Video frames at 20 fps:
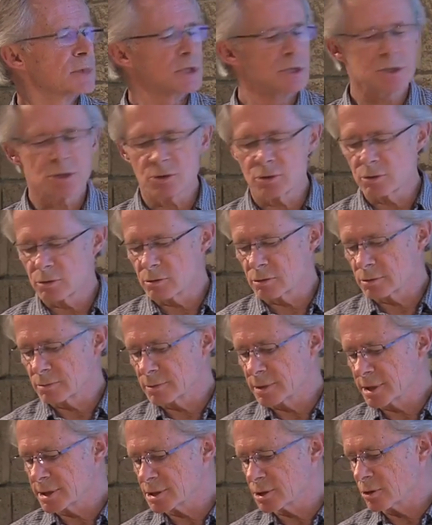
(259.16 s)
So
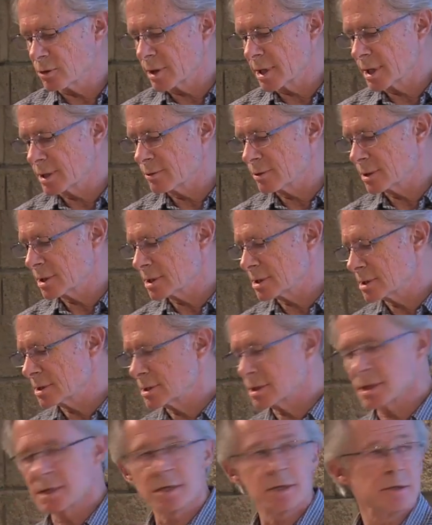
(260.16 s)
let's go ahead with
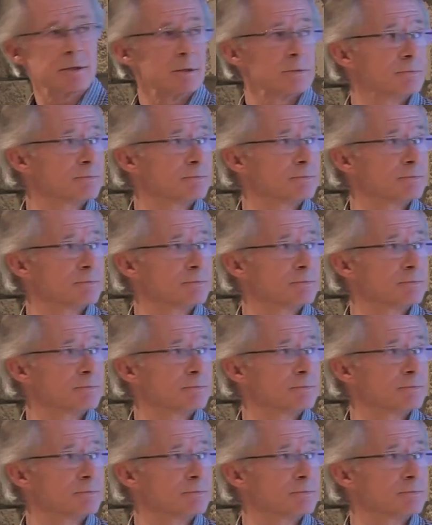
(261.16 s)
this uh,